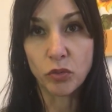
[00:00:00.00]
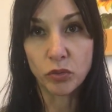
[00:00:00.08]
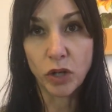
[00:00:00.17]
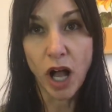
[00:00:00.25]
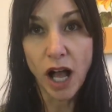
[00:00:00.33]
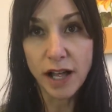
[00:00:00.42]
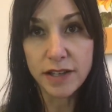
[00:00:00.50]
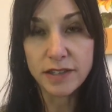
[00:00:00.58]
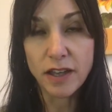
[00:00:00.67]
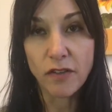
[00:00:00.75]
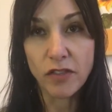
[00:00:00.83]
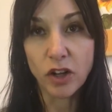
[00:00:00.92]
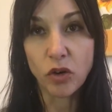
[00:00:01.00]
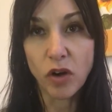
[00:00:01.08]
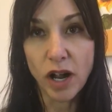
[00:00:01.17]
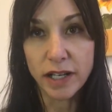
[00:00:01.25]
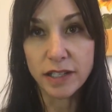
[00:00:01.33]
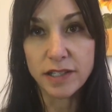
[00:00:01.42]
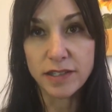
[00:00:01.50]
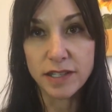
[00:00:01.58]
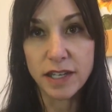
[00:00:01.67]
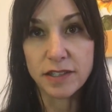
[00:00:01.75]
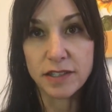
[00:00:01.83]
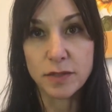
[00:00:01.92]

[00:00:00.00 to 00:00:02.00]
cause of the chronic disease,